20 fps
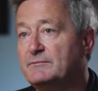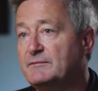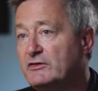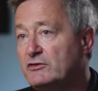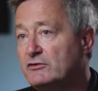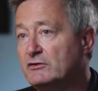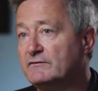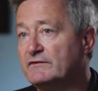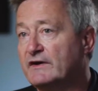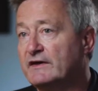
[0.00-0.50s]

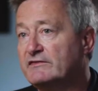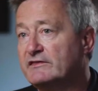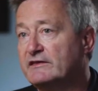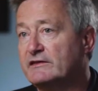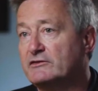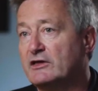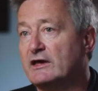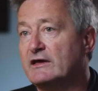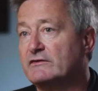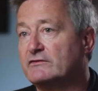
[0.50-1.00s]
mission of
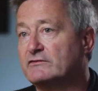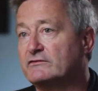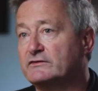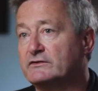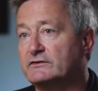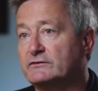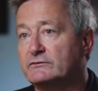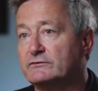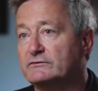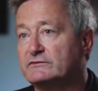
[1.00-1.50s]
ICIJ is
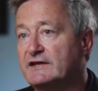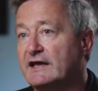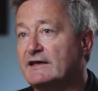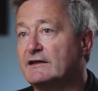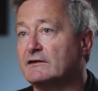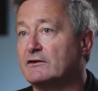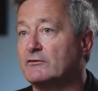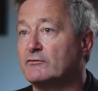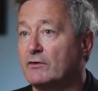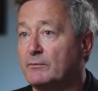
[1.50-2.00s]
to
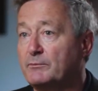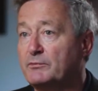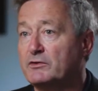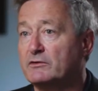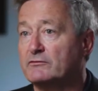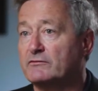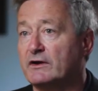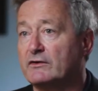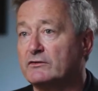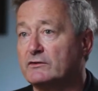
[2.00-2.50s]
tackle
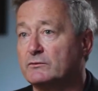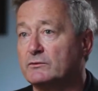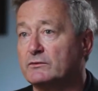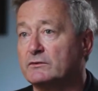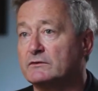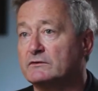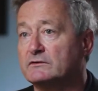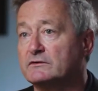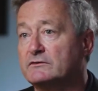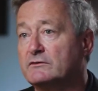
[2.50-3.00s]
corruption around the
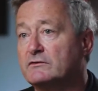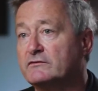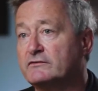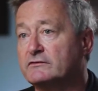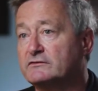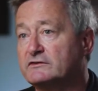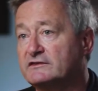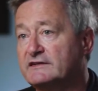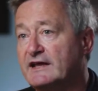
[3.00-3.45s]
world and also to